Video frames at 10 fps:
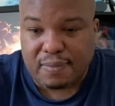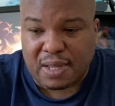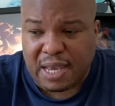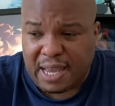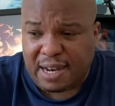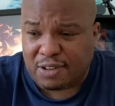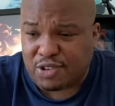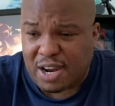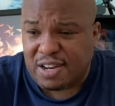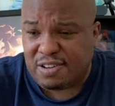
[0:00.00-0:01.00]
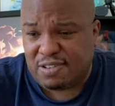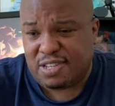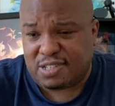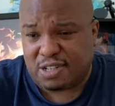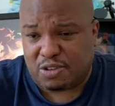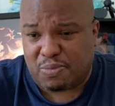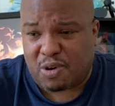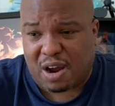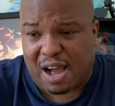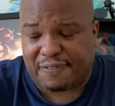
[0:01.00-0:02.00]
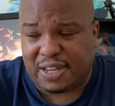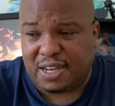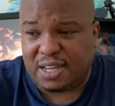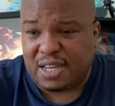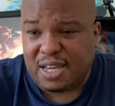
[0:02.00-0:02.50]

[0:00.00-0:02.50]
And I'll try to do these a little more often.